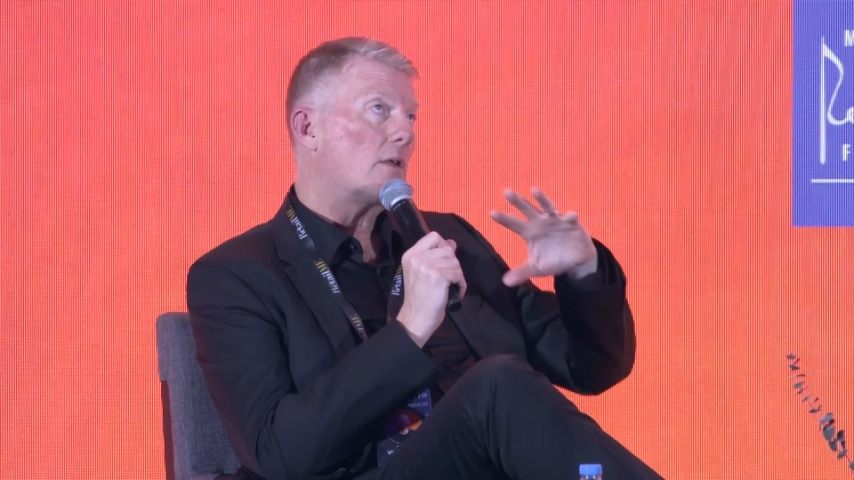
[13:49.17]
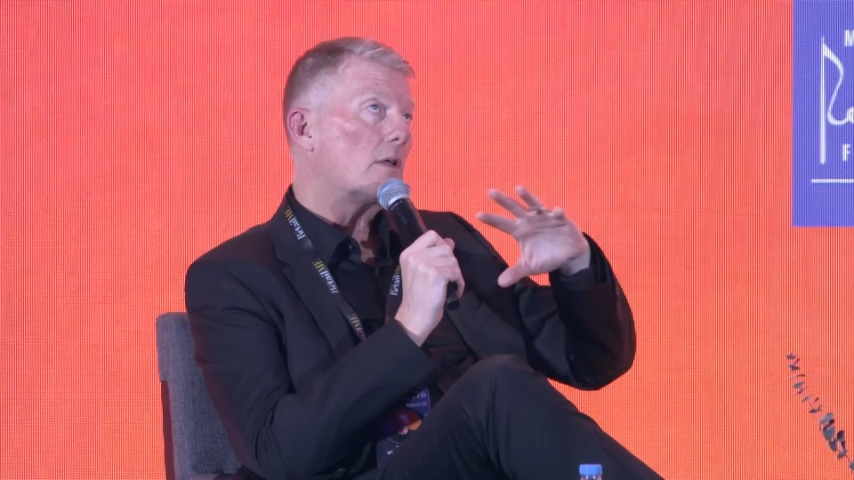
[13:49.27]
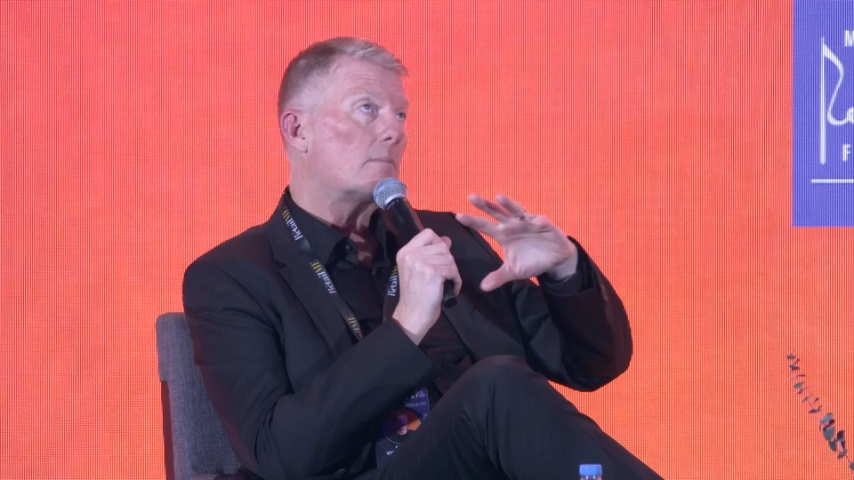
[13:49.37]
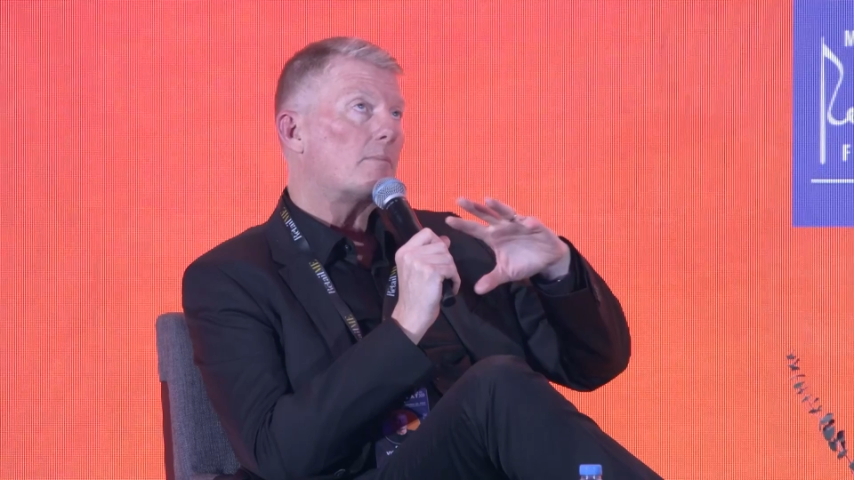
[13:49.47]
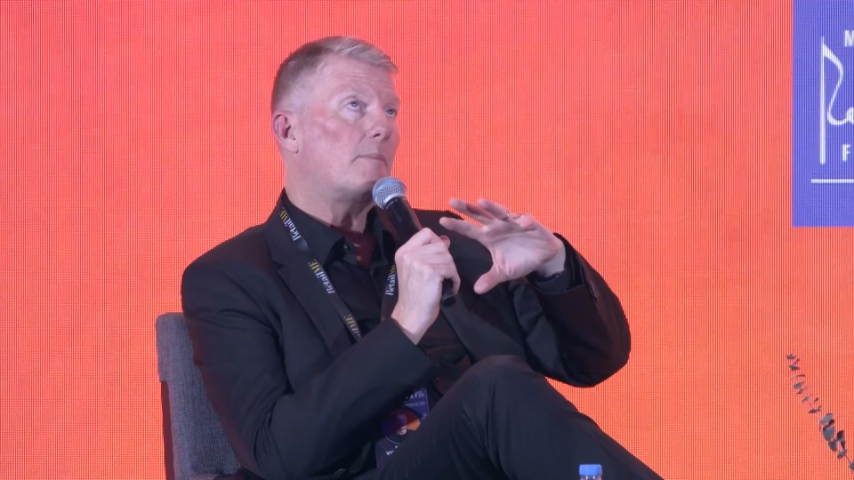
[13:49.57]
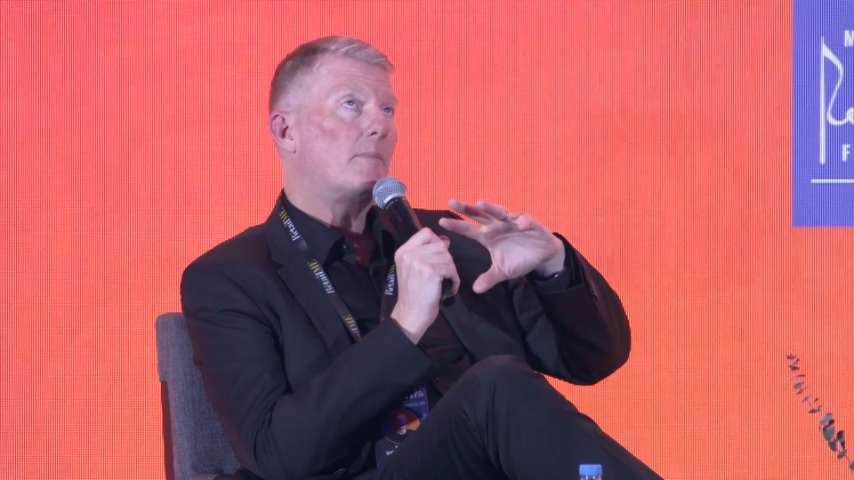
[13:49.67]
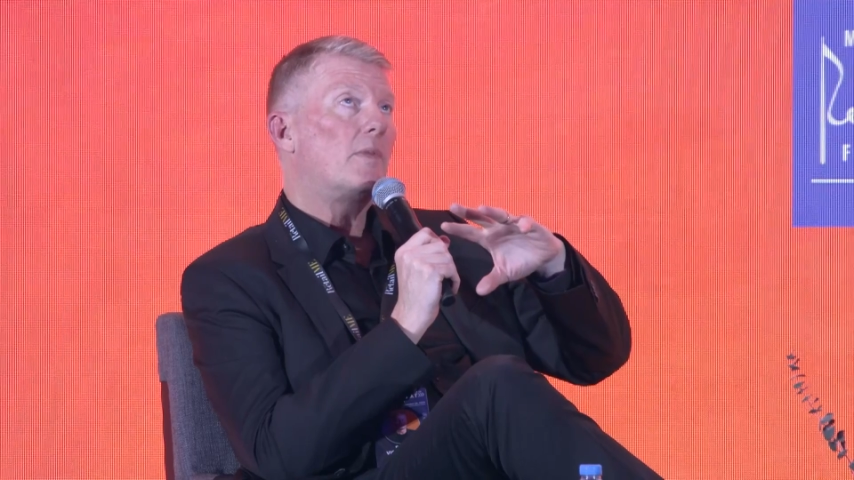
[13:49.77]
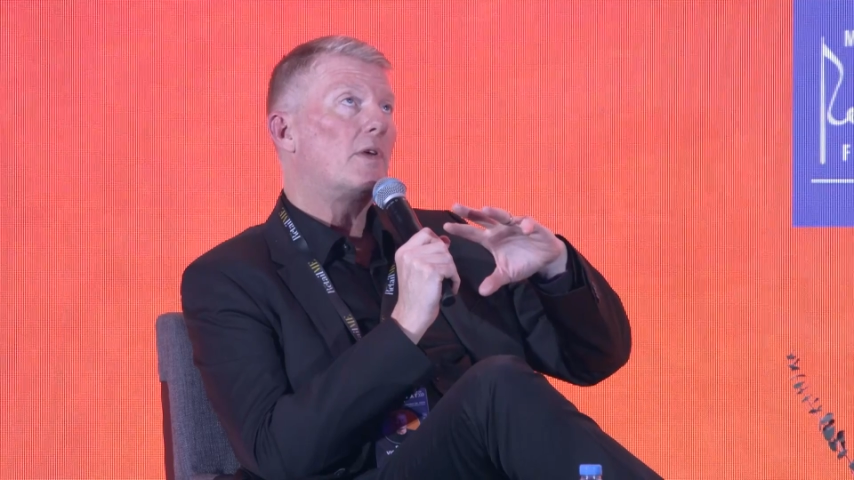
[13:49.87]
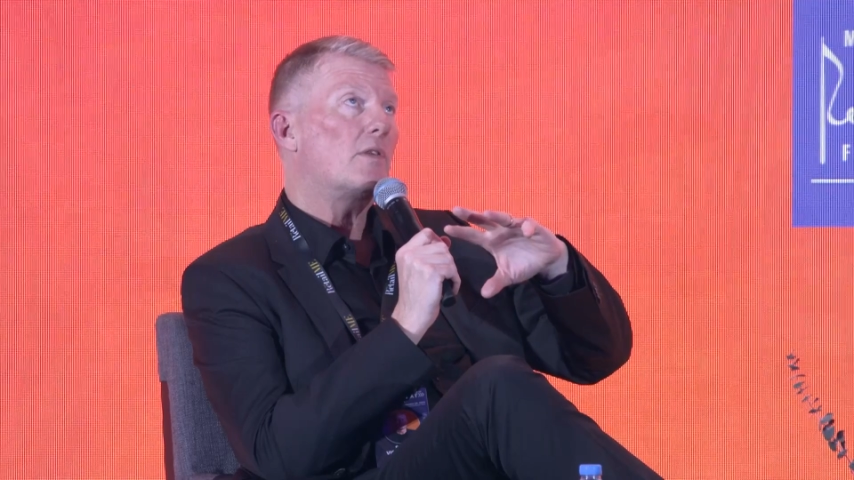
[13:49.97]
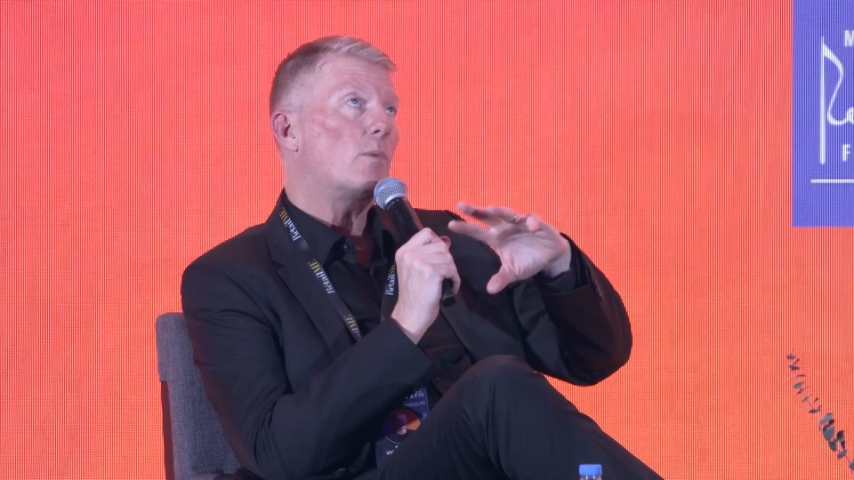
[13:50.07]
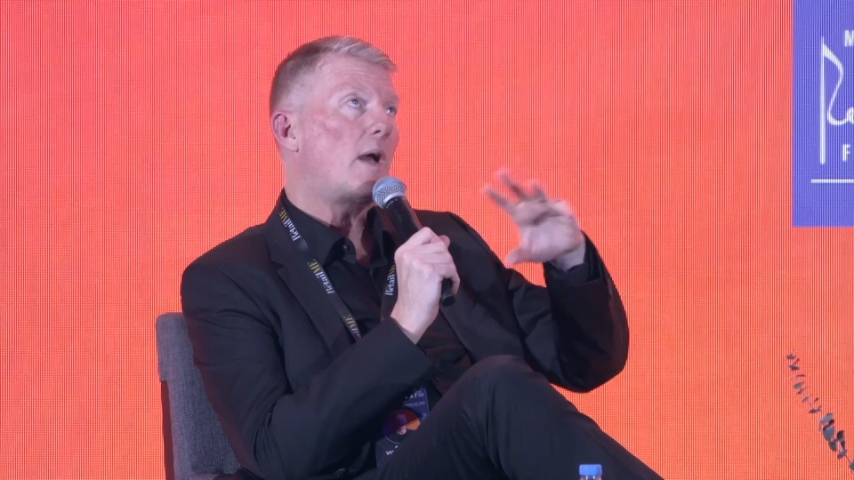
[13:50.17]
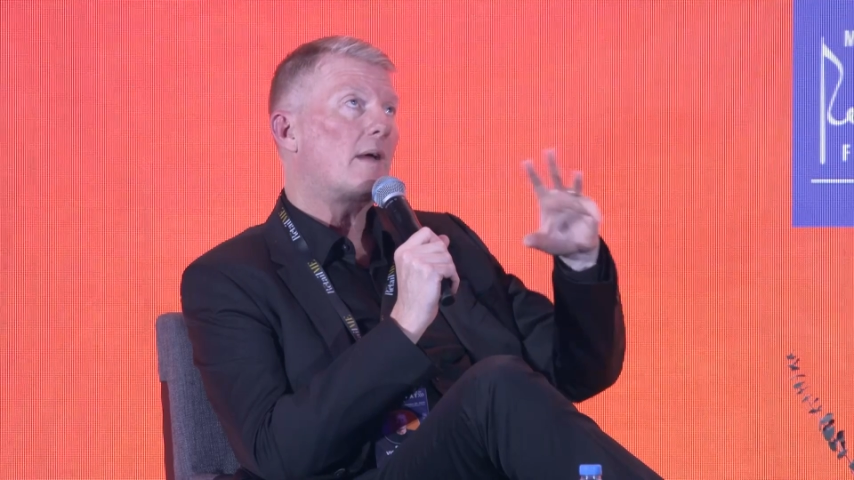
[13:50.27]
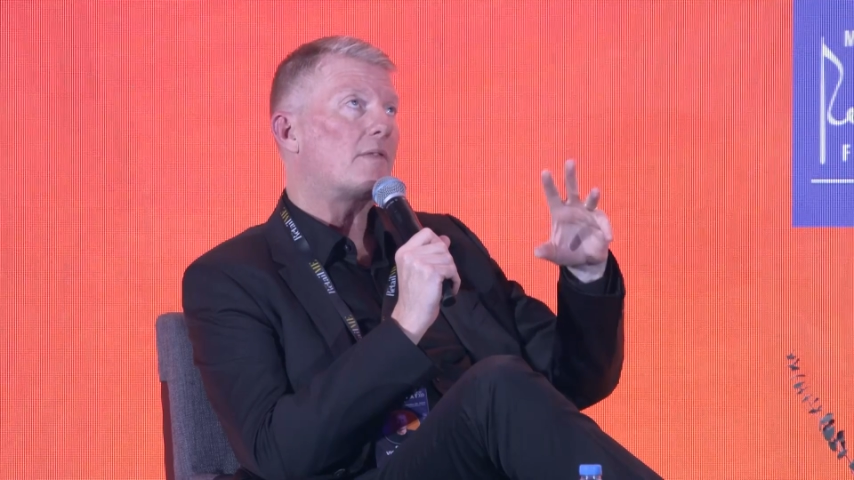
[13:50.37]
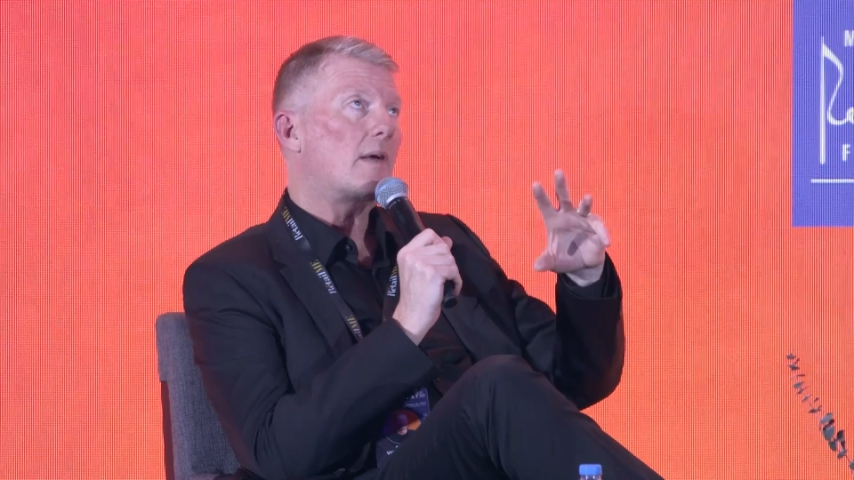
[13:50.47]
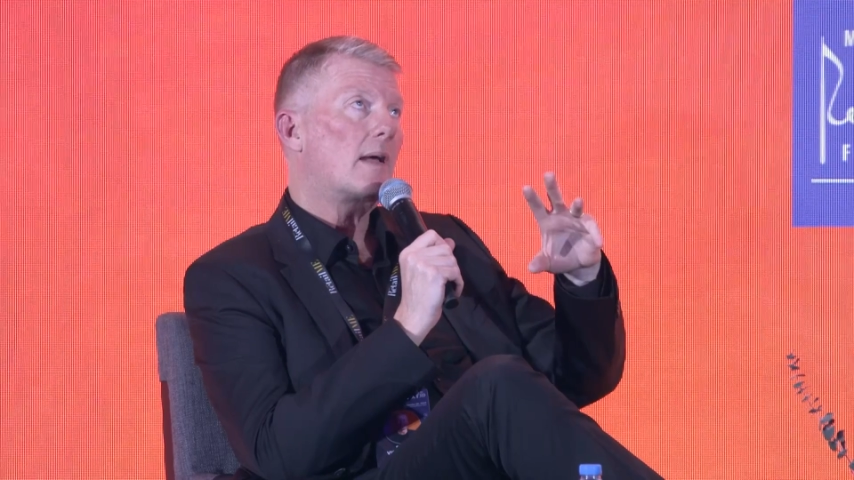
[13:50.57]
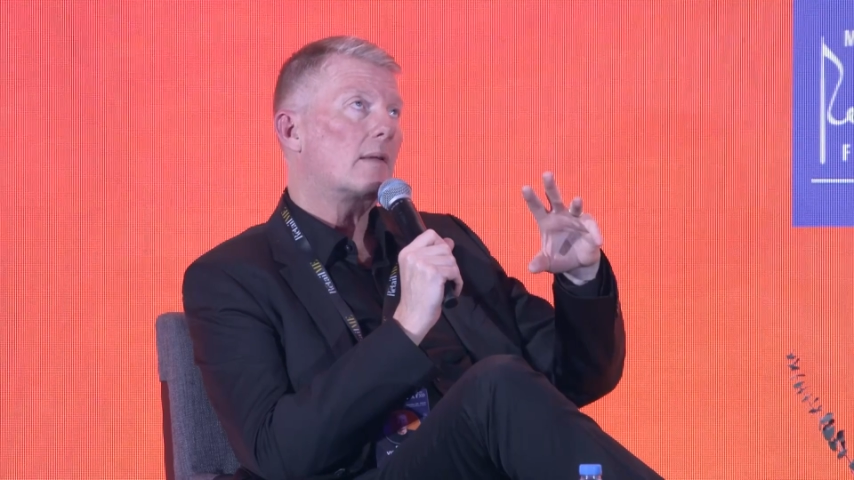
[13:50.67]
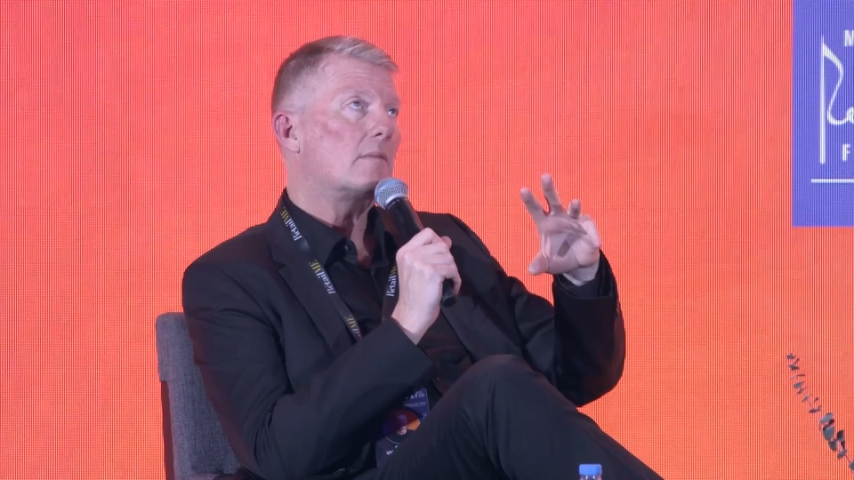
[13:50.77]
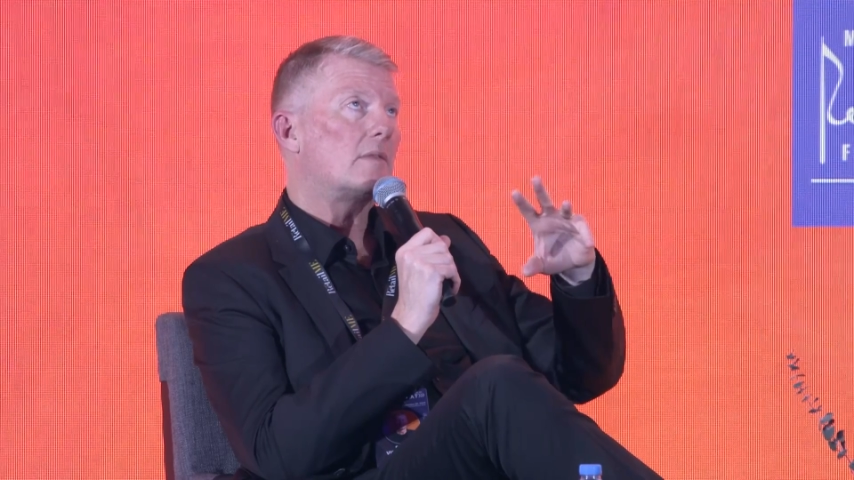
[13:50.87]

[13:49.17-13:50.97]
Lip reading: other way of